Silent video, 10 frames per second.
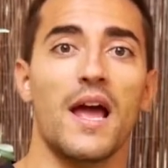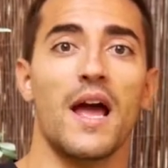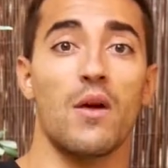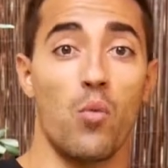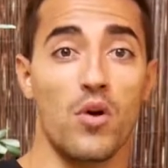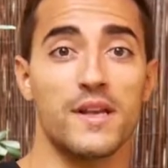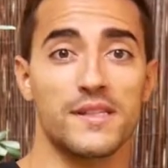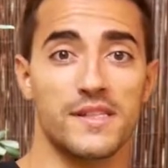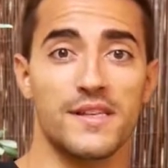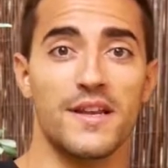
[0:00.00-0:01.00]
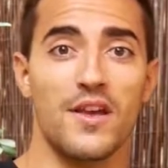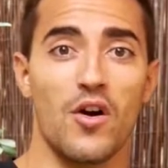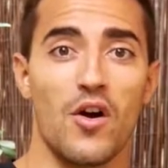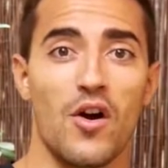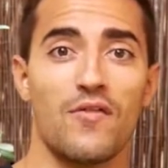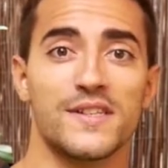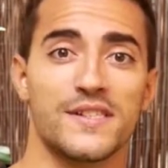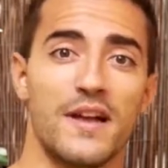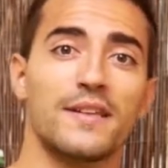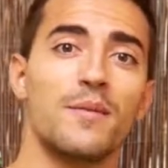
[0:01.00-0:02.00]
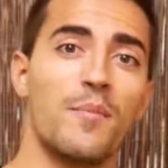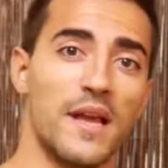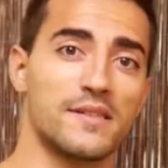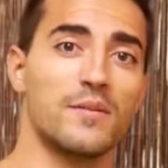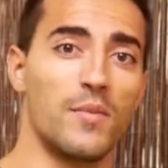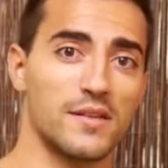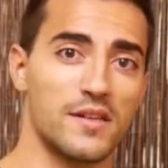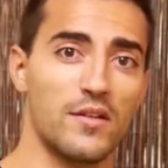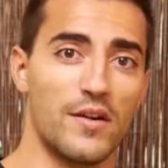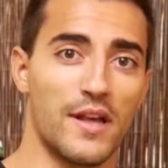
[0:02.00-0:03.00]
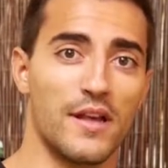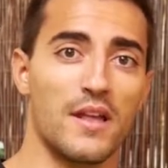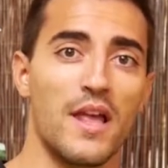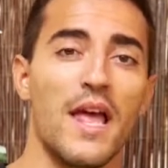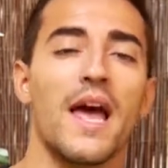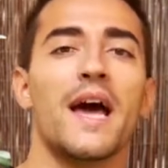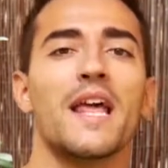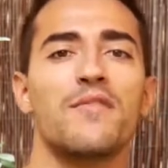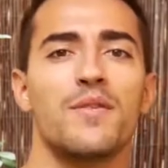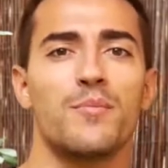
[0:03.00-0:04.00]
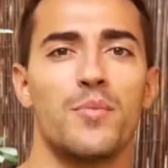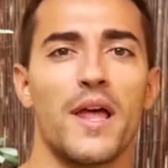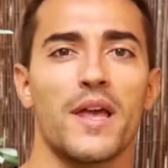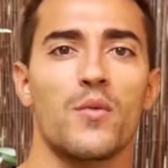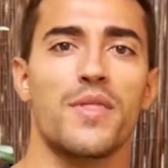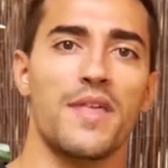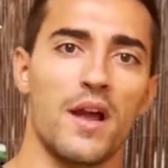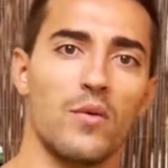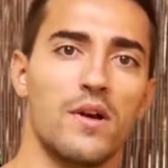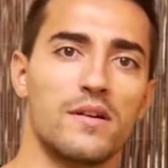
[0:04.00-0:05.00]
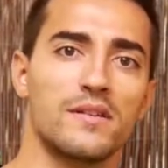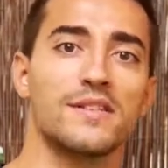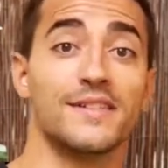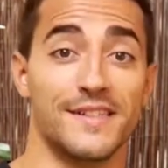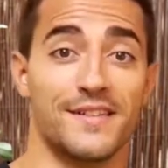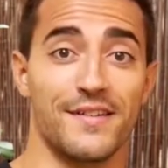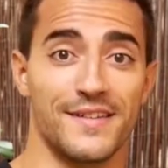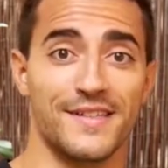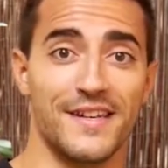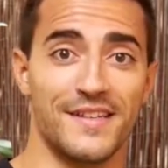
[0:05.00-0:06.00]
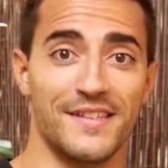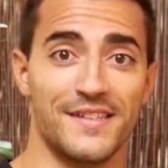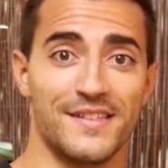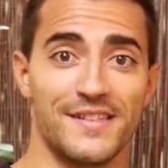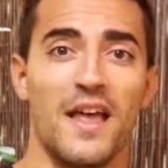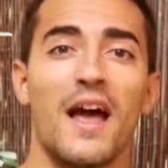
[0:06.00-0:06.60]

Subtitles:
I work as a CDO of a startup based in Barcelona, and I've been playing with Angular since its early stages.